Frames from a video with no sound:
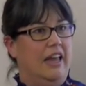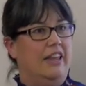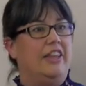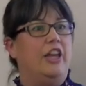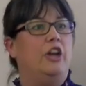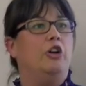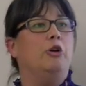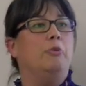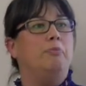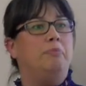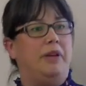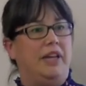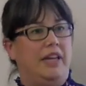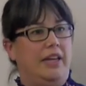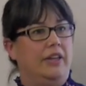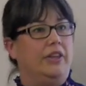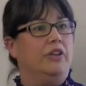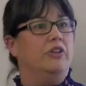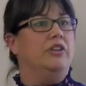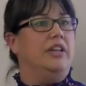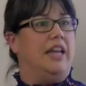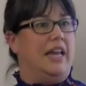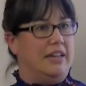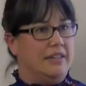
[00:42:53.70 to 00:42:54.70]
They are a being,
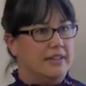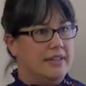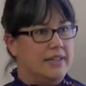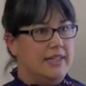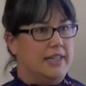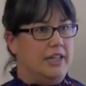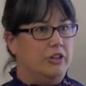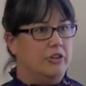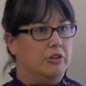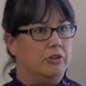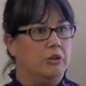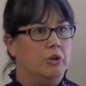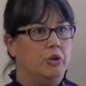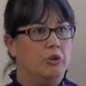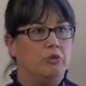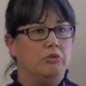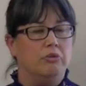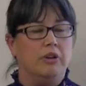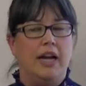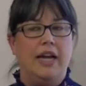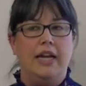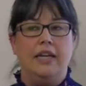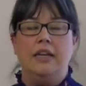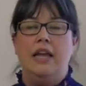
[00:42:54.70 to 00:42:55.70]
they're an entity in their own
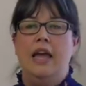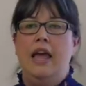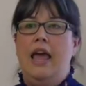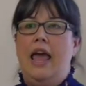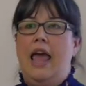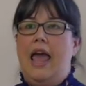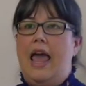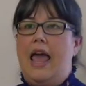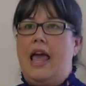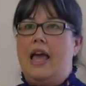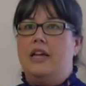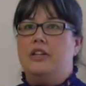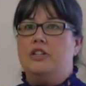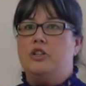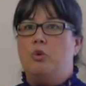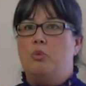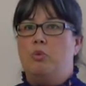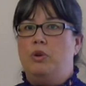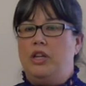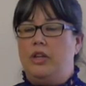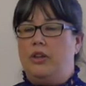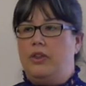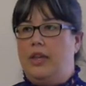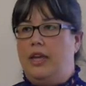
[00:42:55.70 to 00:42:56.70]
right. And
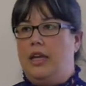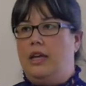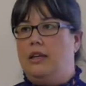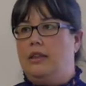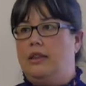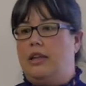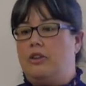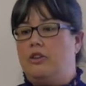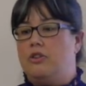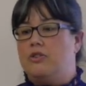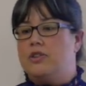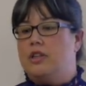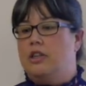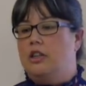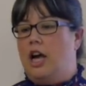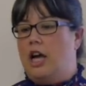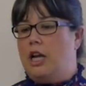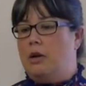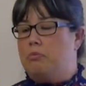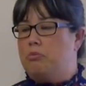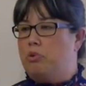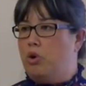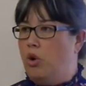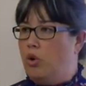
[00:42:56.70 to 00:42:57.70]
when you think there's a
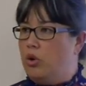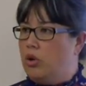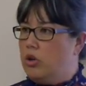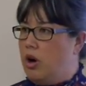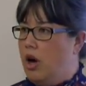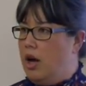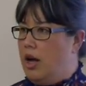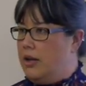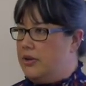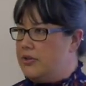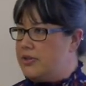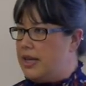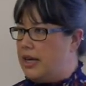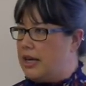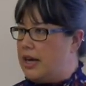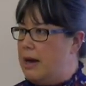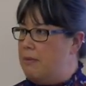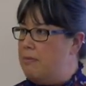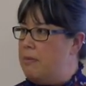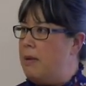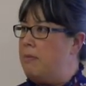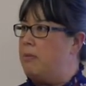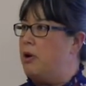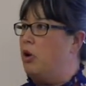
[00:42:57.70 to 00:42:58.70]
lot of protocols that
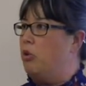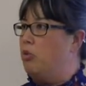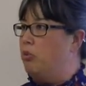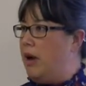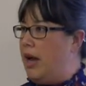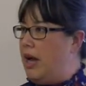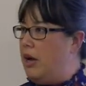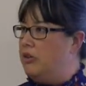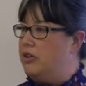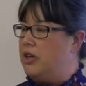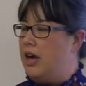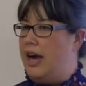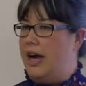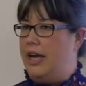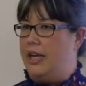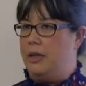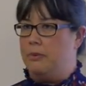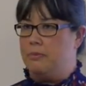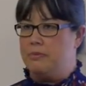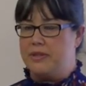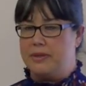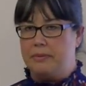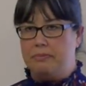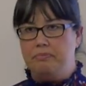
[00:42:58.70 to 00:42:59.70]
come up around
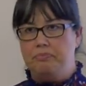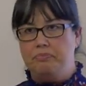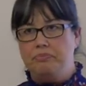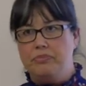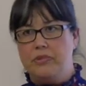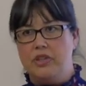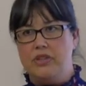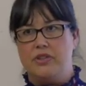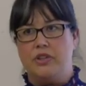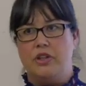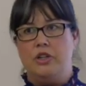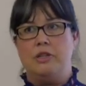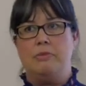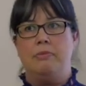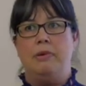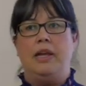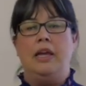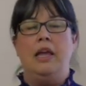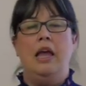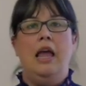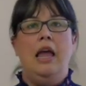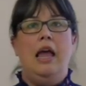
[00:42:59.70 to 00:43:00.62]
items excuse me,